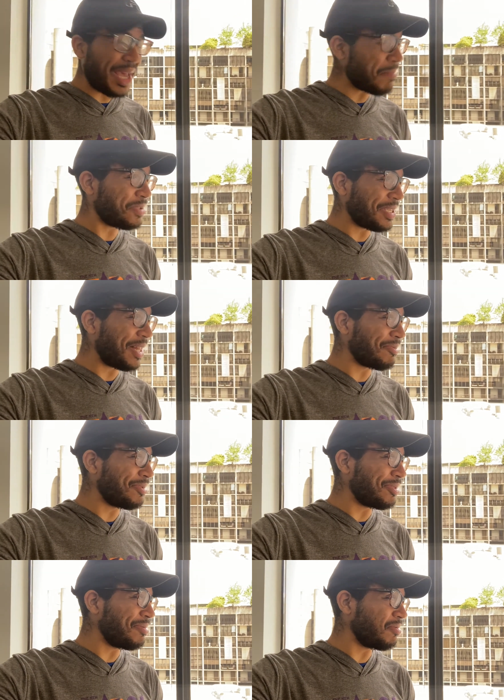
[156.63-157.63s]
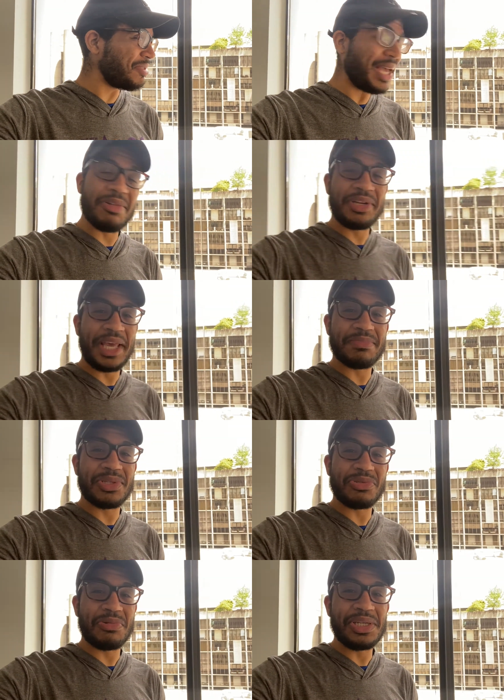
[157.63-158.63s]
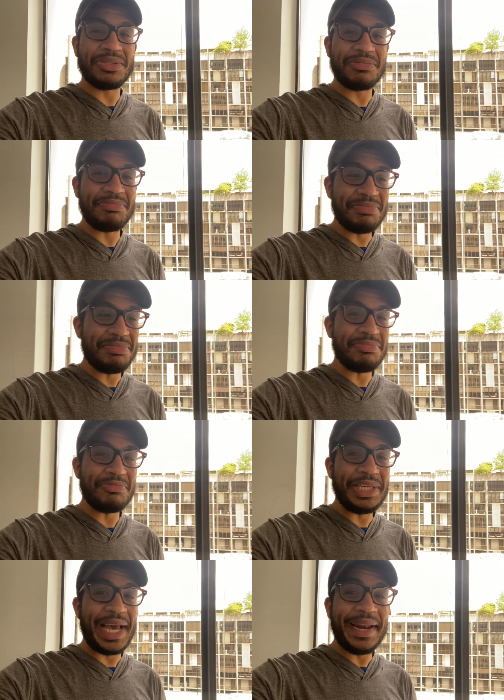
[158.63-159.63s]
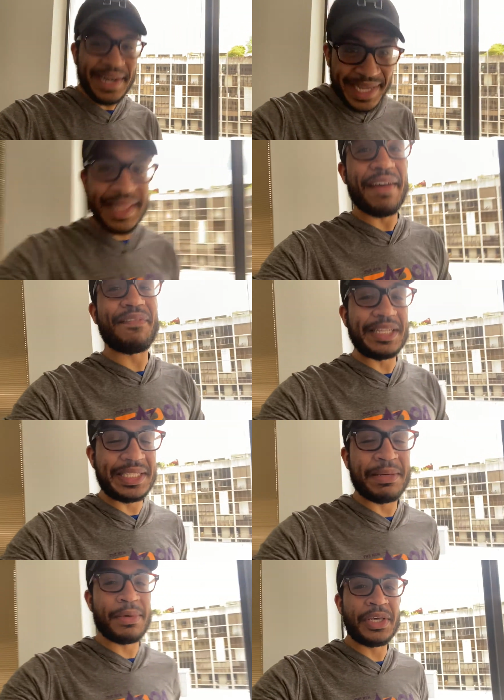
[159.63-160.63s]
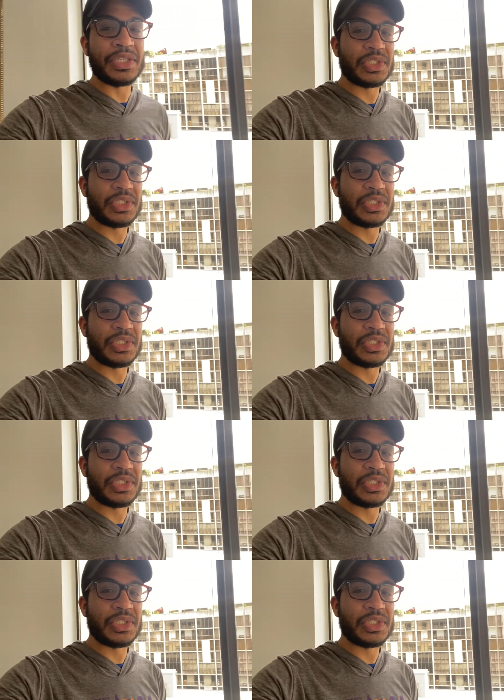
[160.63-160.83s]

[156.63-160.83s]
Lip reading: salary cap situation, we kind of need that $15 million.